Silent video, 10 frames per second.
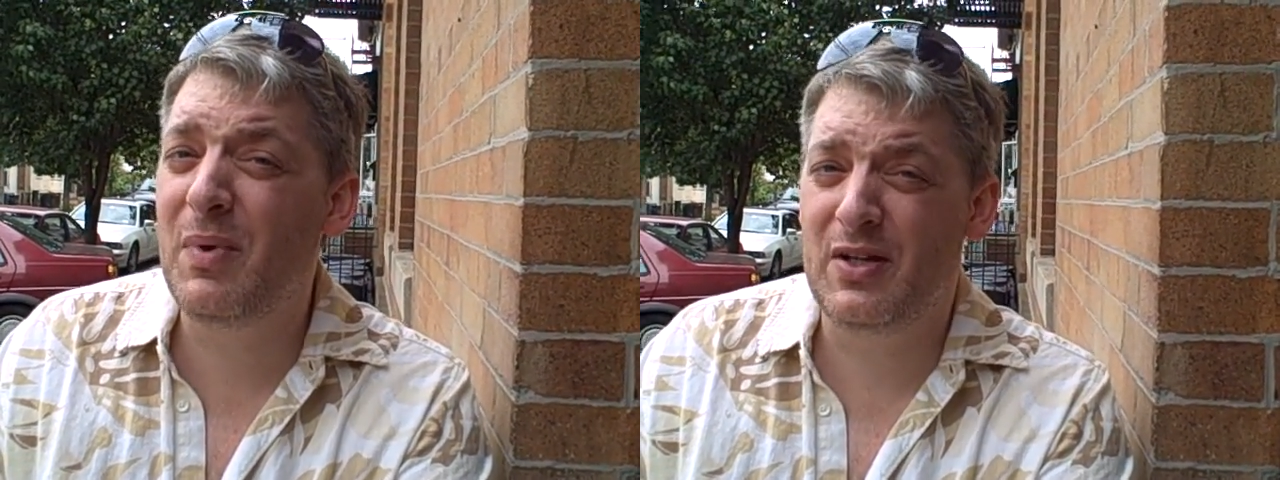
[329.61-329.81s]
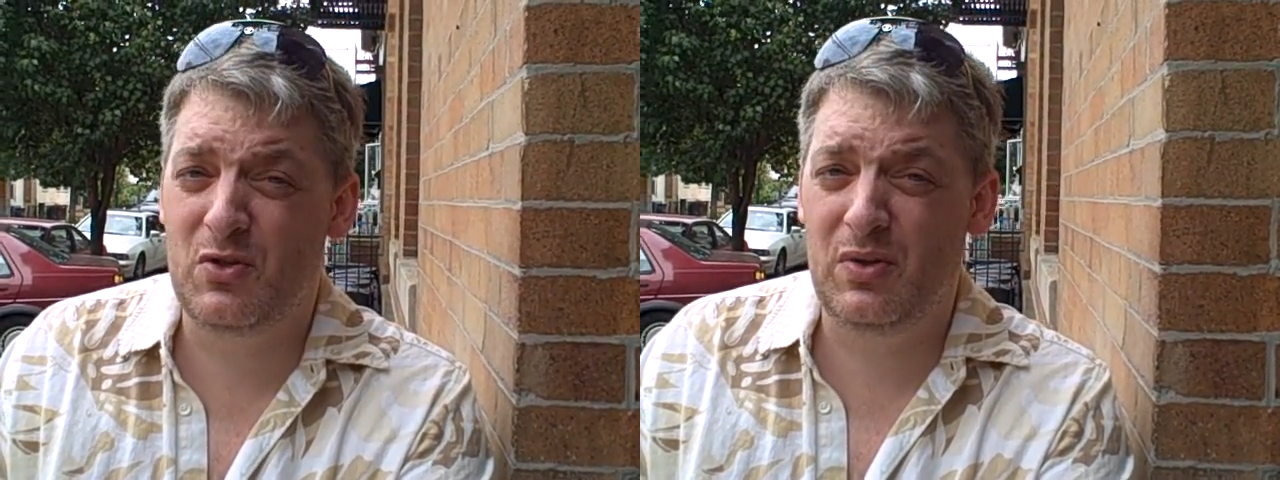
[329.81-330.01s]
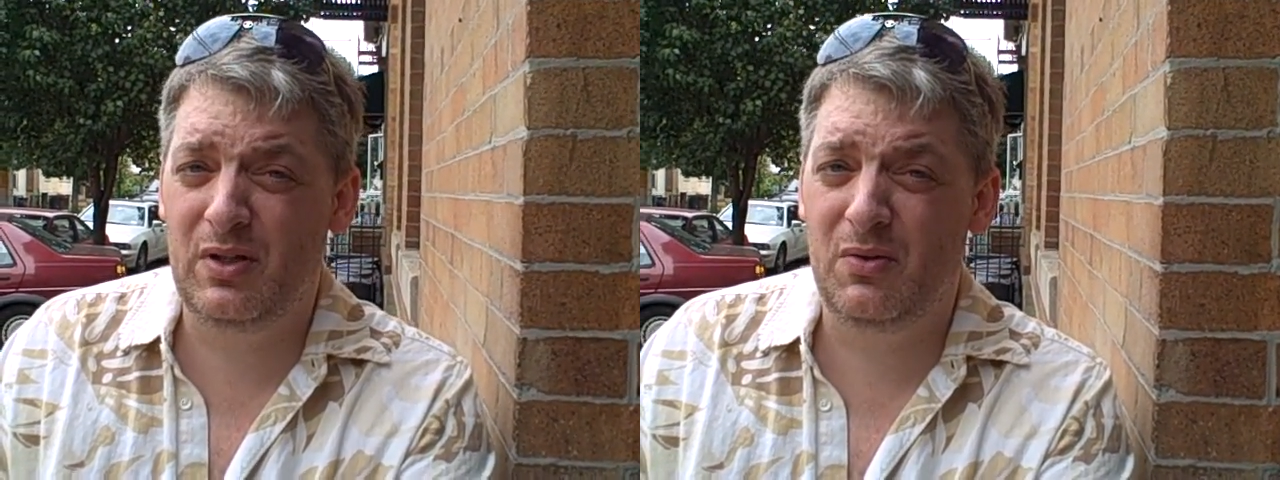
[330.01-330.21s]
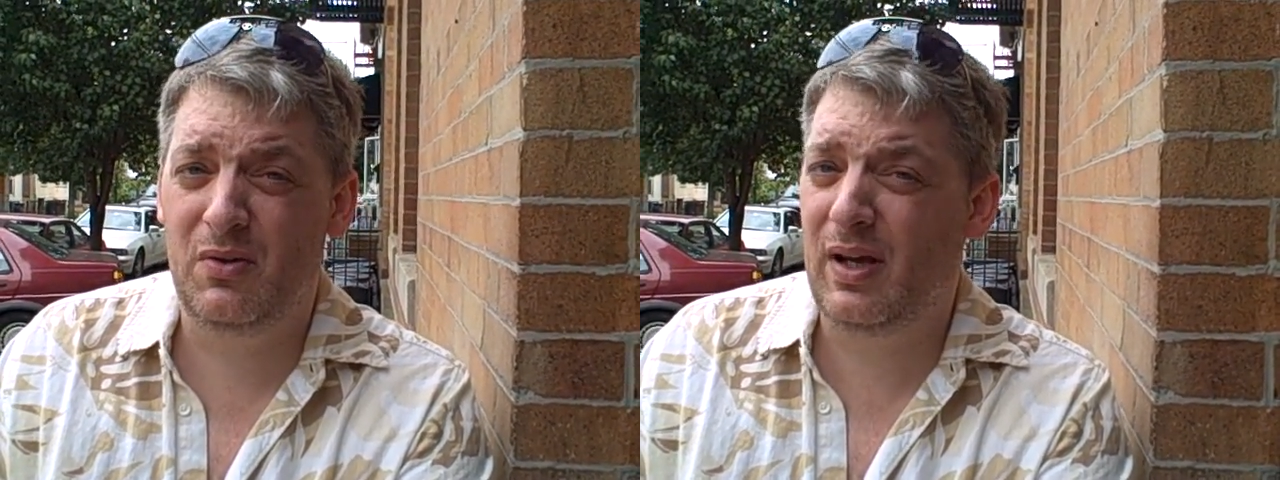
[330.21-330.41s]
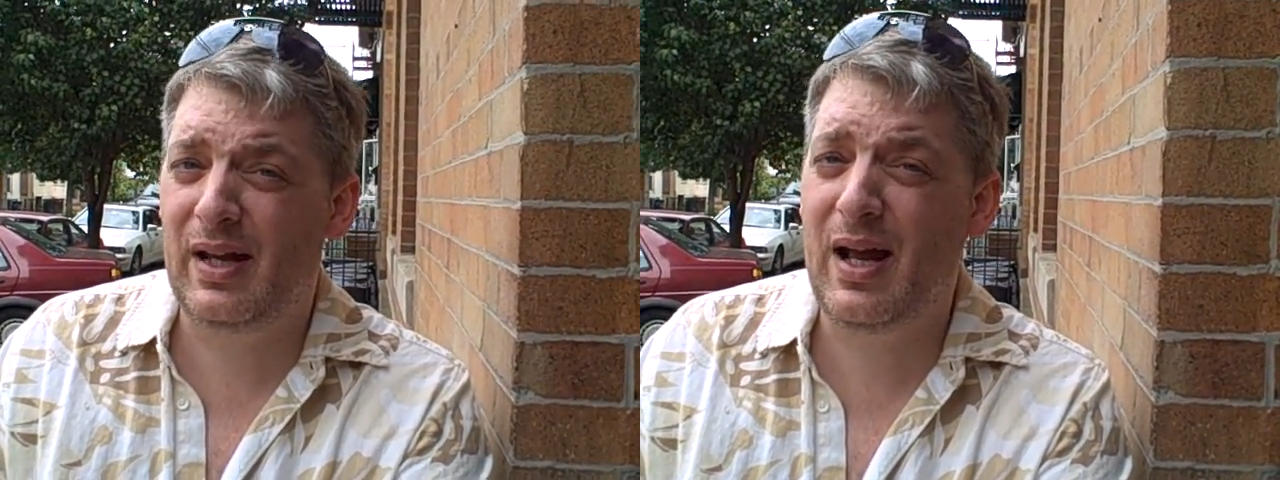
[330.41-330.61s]
my Treo
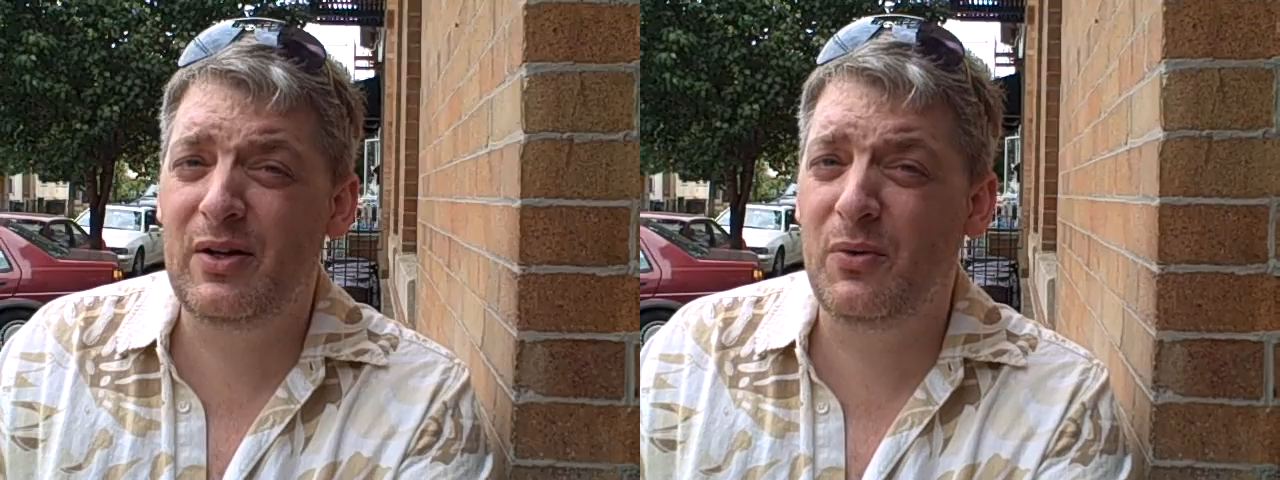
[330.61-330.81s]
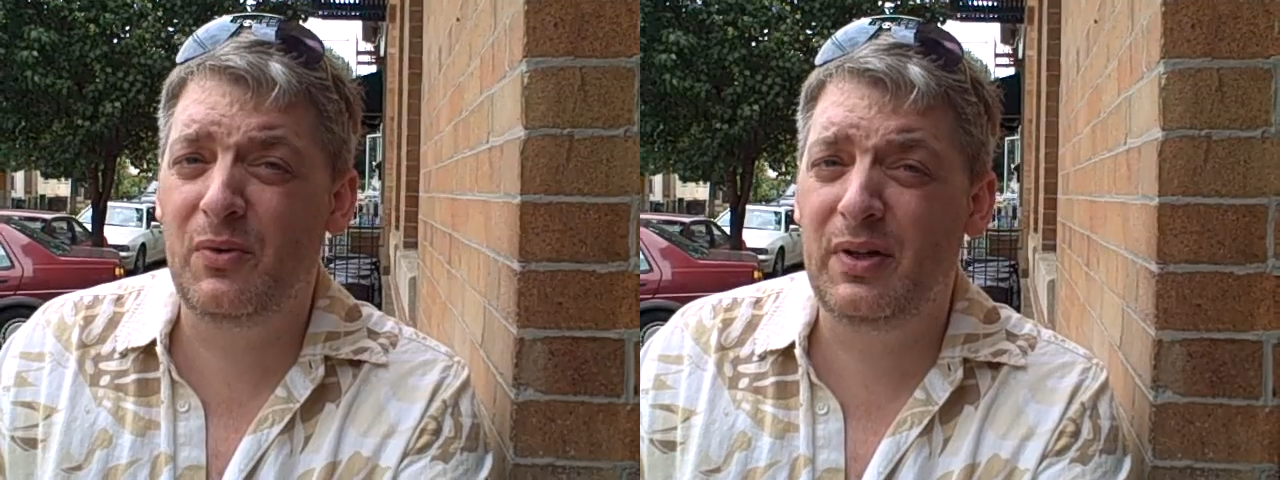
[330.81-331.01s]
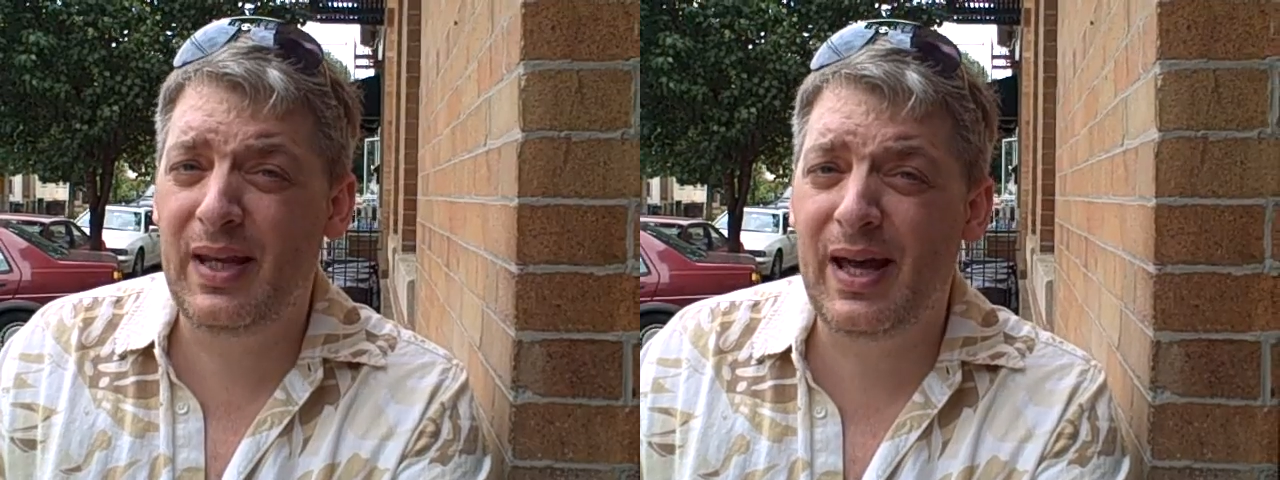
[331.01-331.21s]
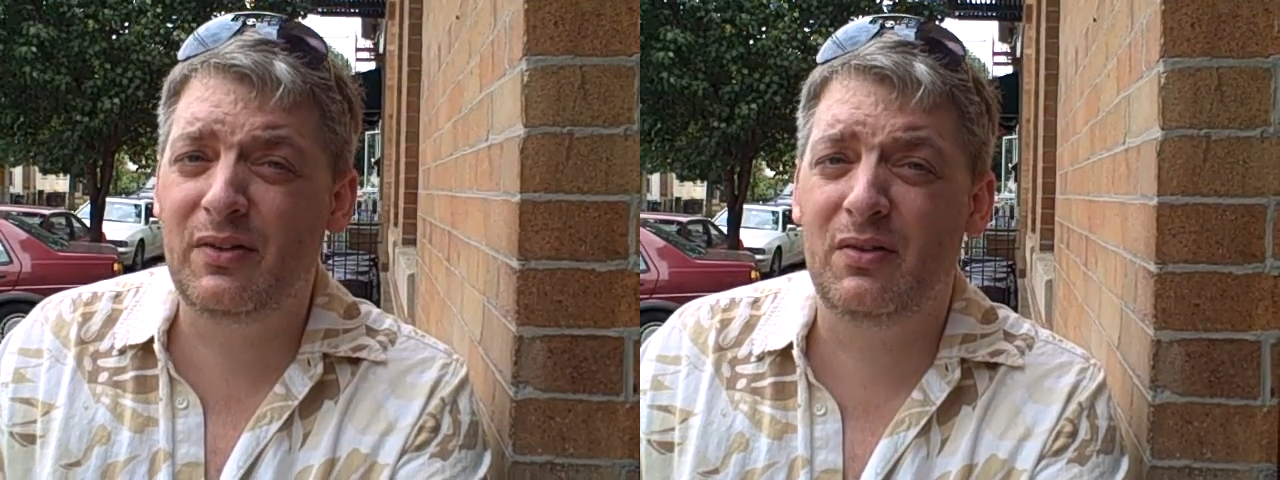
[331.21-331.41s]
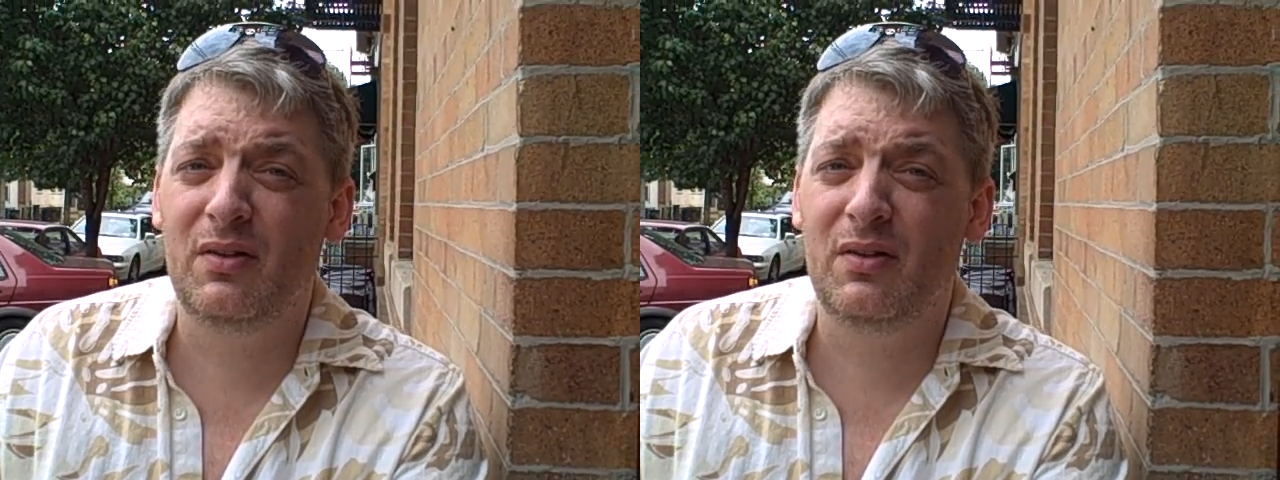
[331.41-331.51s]
and I don't yet